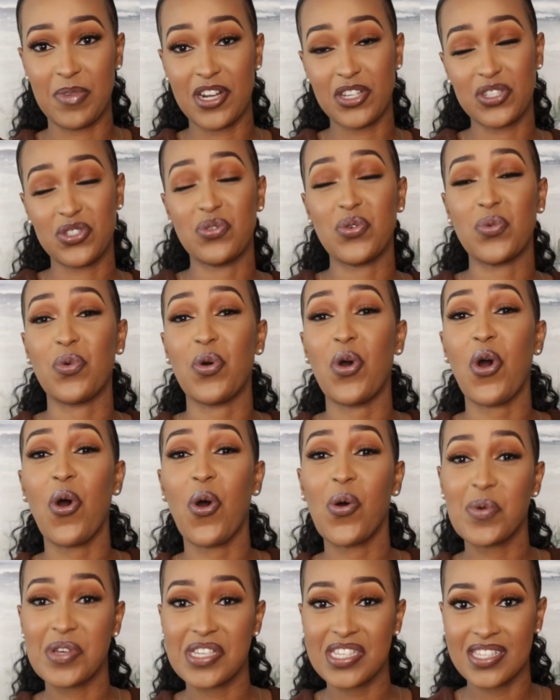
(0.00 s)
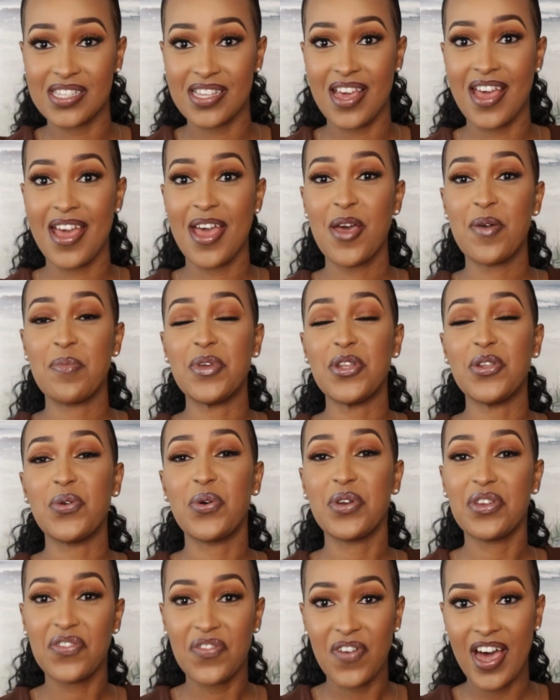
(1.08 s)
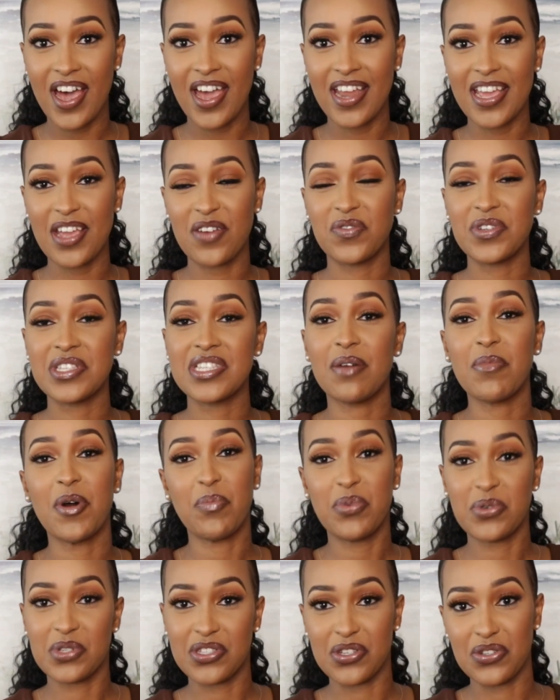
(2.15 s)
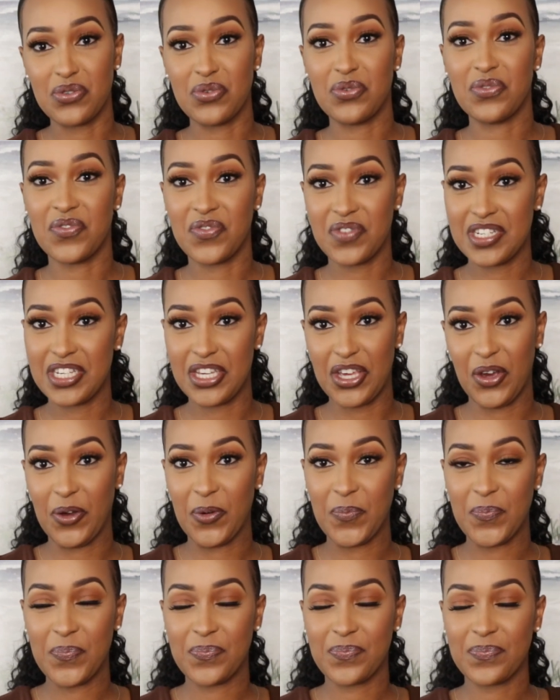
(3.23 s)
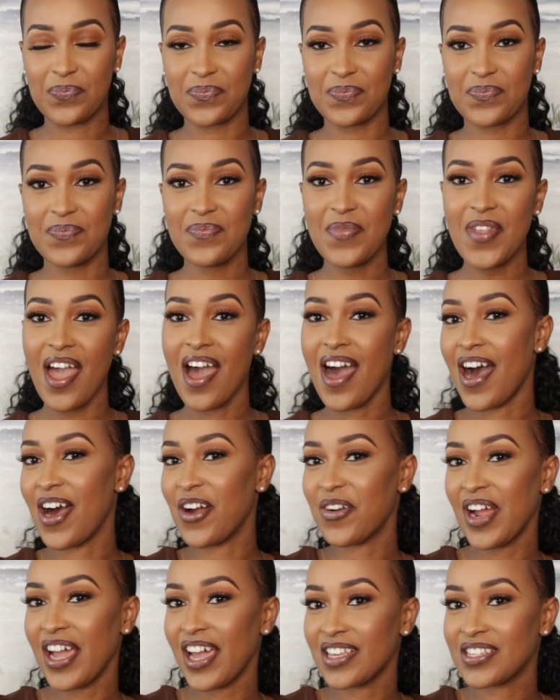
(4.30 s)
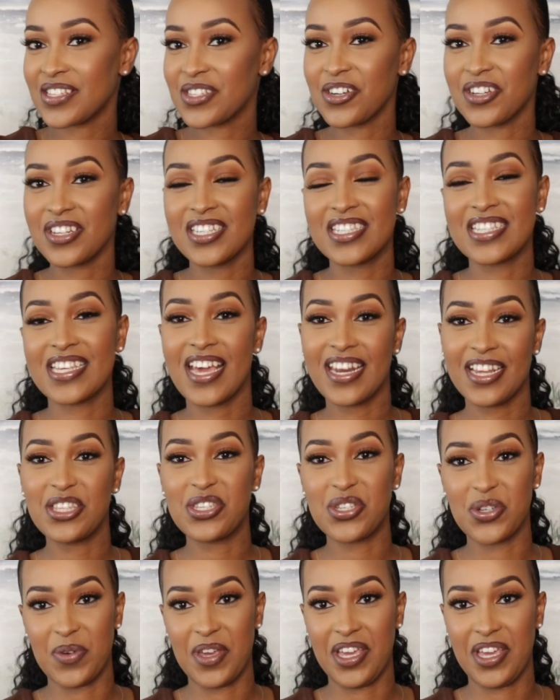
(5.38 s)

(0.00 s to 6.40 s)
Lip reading: button so you will always be notified every time I post a new video. All right, so let's get into